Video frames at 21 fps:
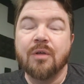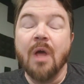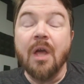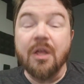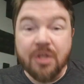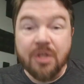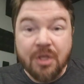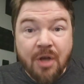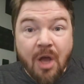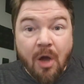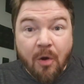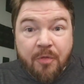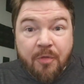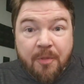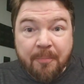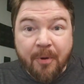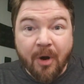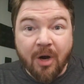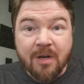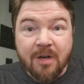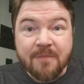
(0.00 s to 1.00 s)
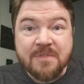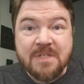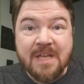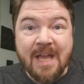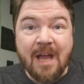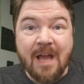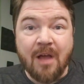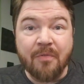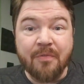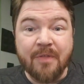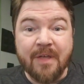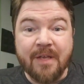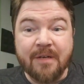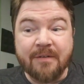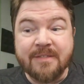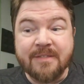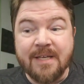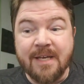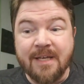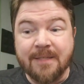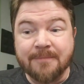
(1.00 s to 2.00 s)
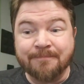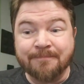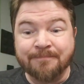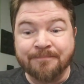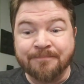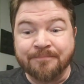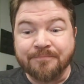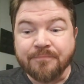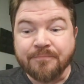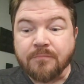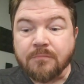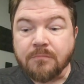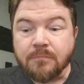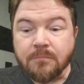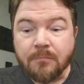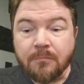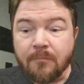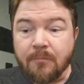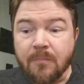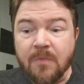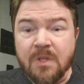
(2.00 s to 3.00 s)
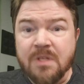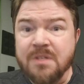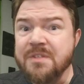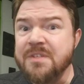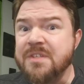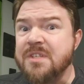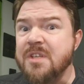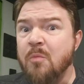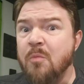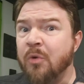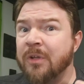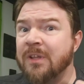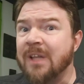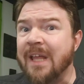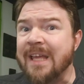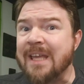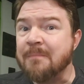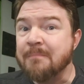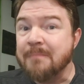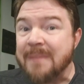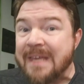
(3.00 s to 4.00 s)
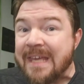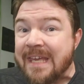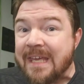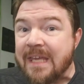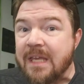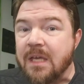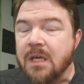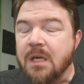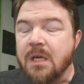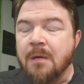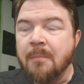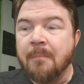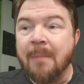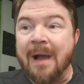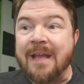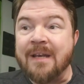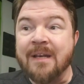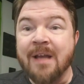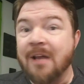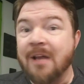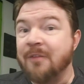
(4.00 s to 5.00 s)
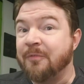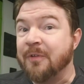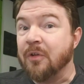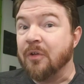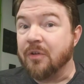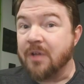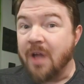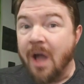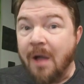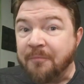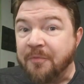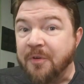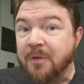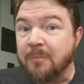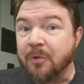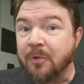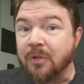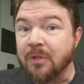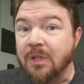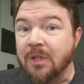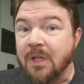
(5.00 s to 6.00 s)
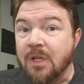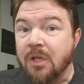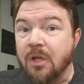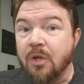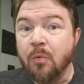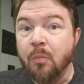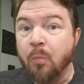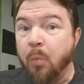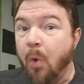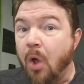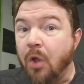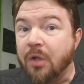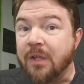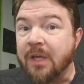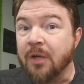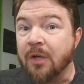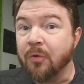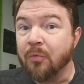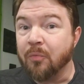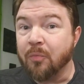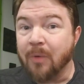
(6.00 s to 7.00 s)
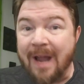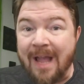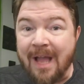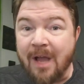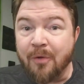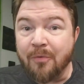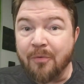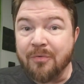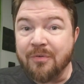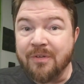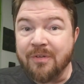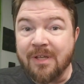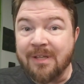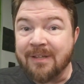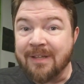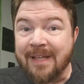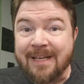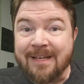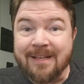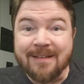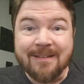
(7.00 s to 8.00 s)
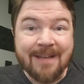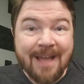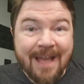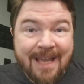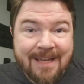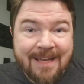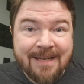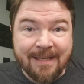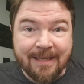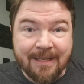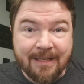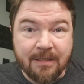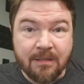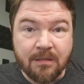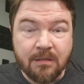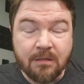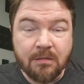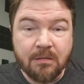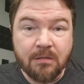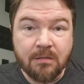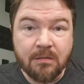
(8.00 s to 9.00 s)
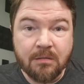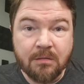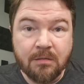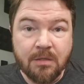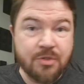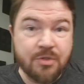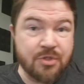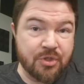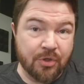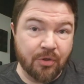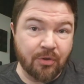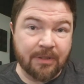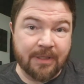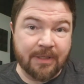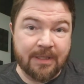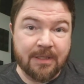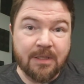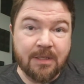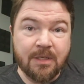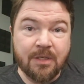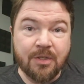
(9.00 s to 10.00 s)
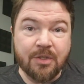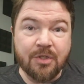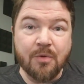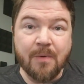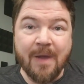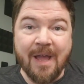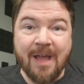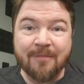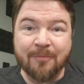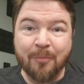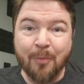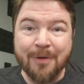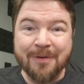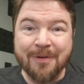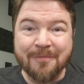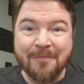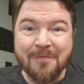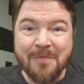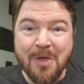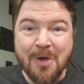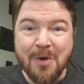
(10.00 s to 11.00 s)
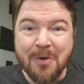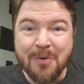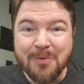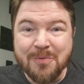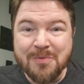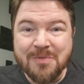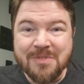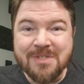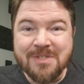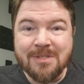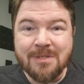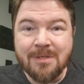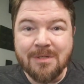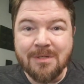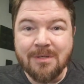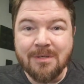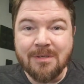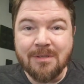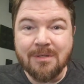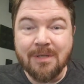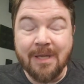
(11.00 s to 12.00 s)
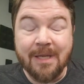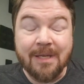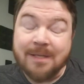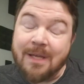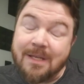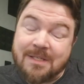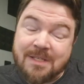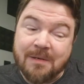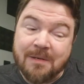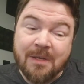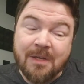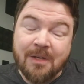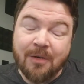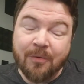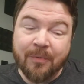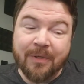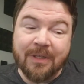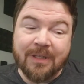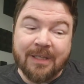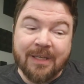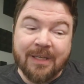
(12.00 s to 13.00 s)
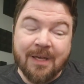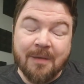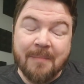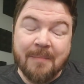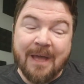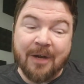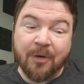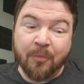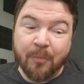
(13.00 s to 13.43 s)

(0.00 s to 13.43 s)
You know, the part of town that someone like me might not feel comfortable walking around late at night in. Surely you have one of those. It doesn't really matter